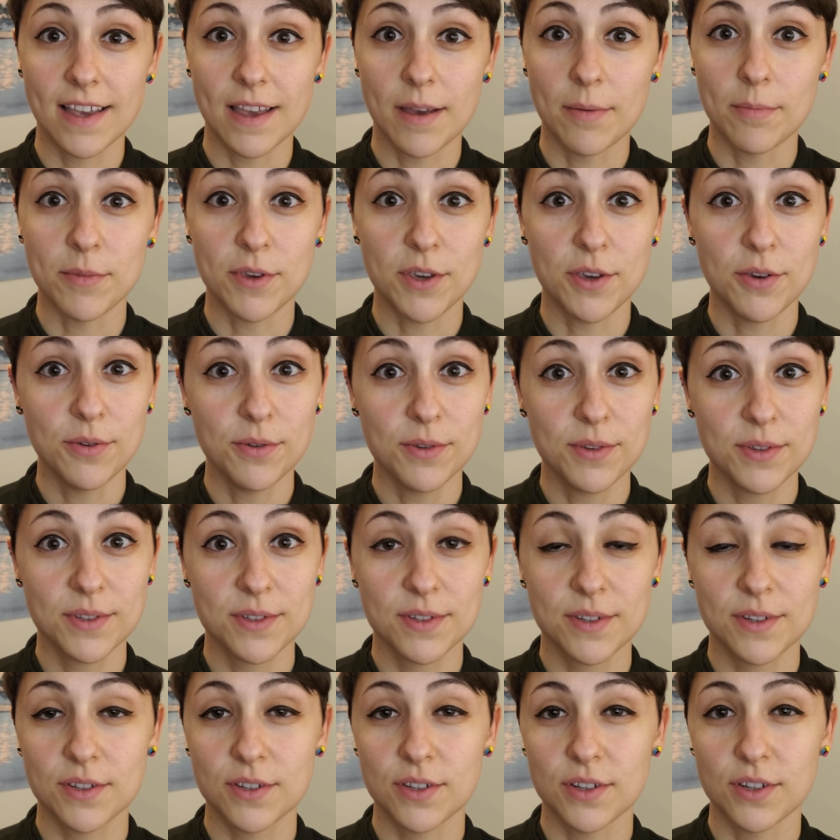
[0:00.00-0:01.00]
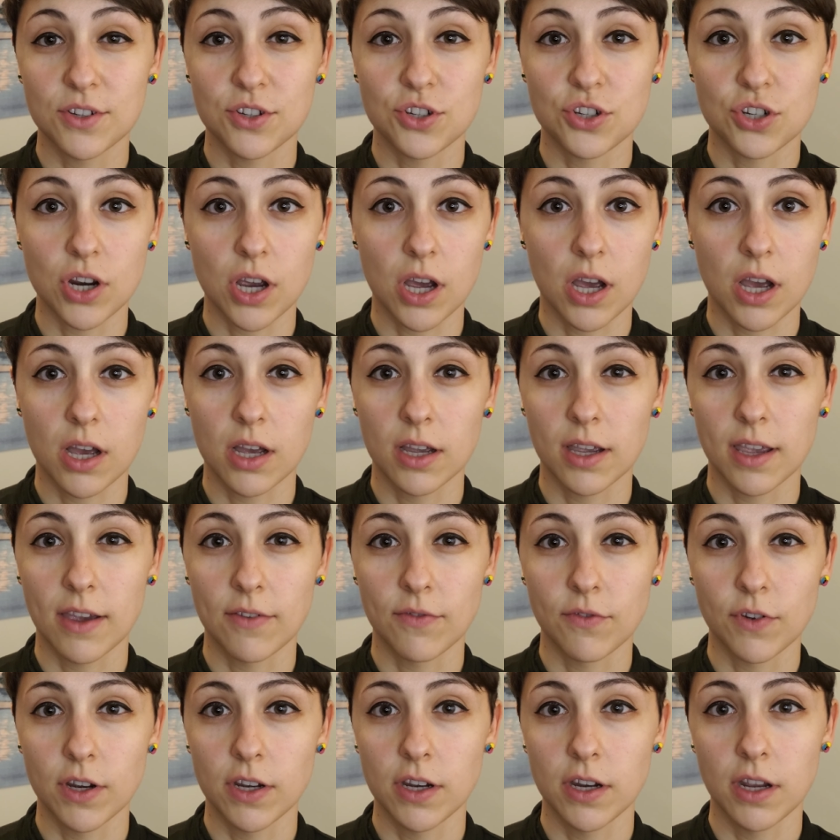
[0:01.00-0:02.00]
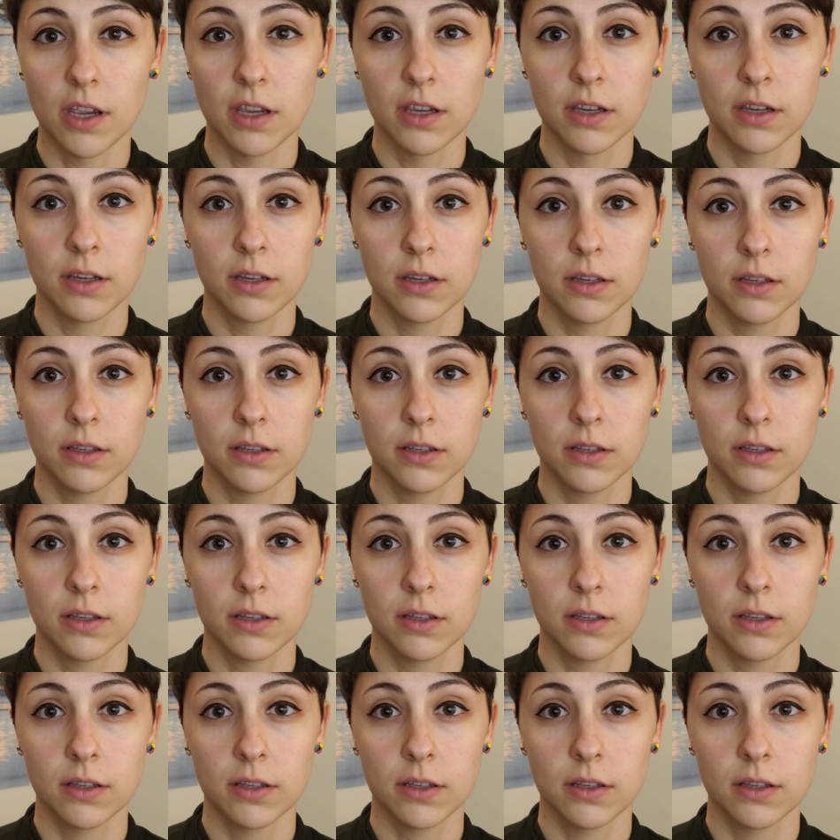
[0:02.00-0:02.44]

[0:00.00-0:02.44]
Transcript: am used to jog every day.